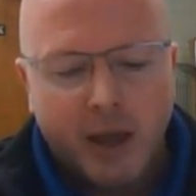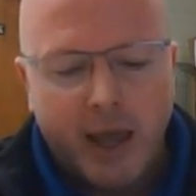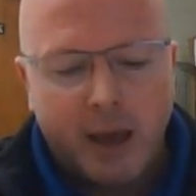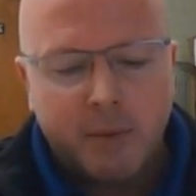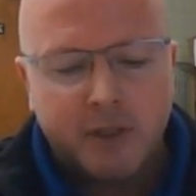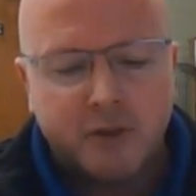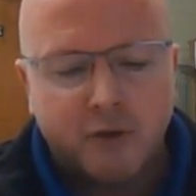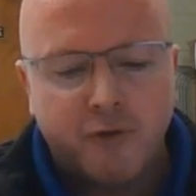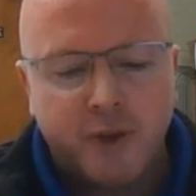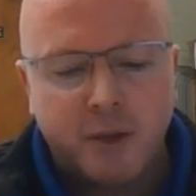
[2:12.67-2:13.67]
Emma
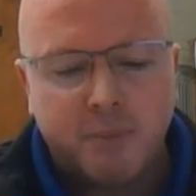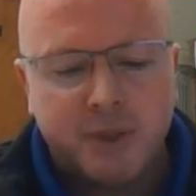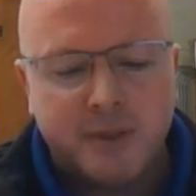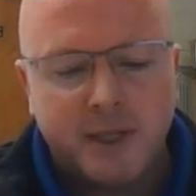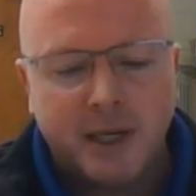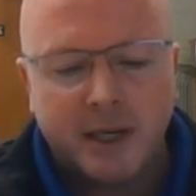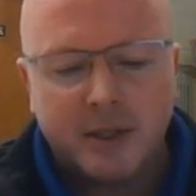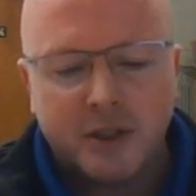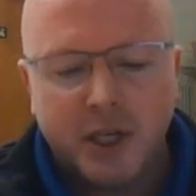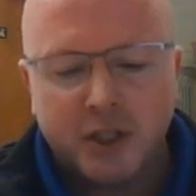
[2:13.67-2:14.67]
Sophia Padilla,
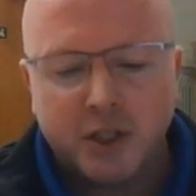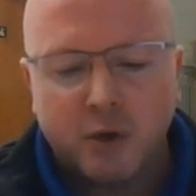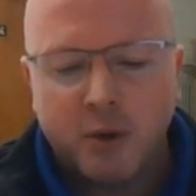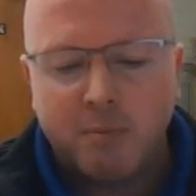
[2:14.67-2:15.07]
she has shown